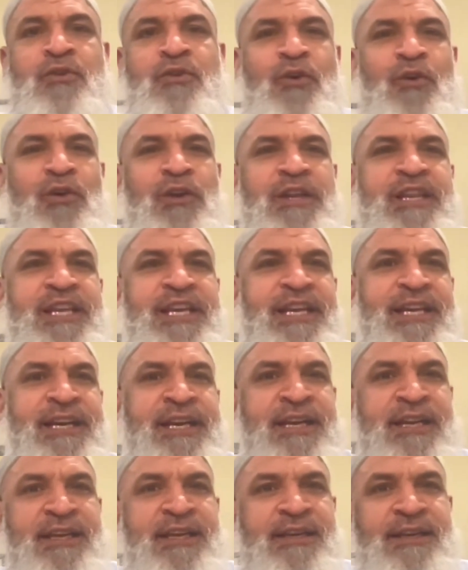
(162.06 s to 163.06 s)
coal
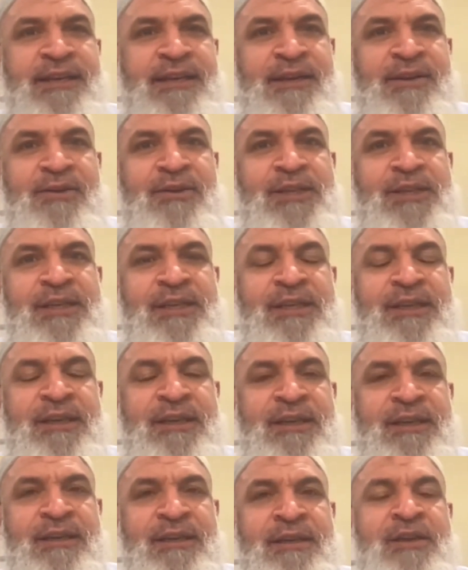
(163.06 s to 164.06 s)
theory, you know, the
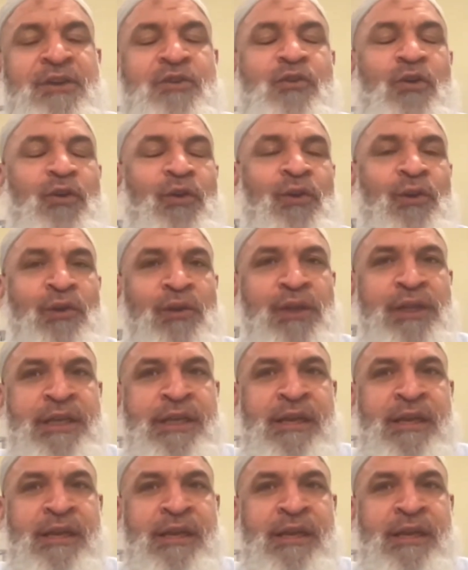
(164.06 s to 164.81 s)
recall.